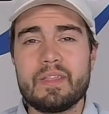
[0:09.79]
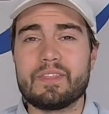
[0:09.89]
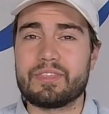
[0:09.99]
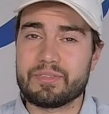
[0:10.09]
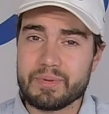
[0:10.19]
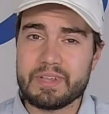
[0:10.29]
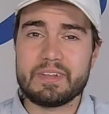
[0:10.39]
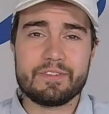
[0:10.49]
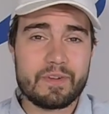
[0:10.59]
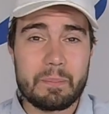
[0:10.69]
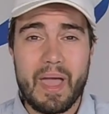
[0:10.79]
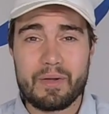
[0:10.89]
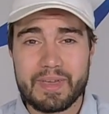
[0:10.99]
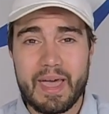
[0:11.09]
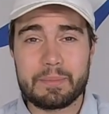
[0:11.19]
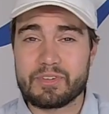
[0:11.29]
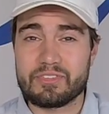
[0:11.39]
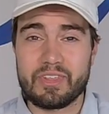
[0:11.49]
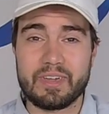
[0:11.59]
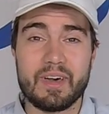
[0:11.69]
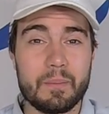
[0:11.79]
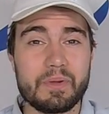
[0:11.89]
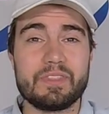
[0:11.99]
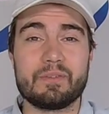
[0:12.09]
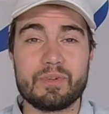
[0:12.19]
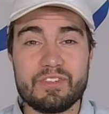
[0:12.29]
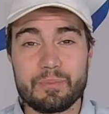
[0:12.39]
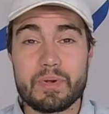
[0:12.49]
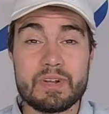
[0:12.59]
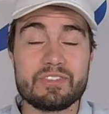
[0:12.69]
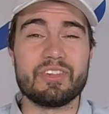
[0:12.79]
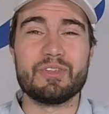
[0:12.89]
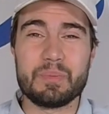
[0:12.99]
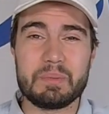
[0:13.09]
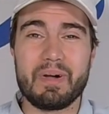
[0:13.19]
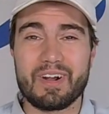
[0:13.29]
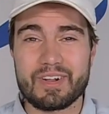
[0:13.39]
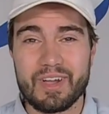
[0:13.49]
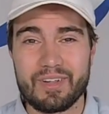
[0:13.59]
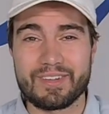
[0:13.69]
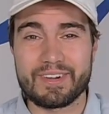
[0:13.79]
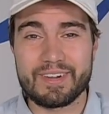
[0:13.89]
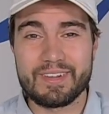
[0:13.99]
the 3 different mounting options that come with the Reef Breeders LumenBar color.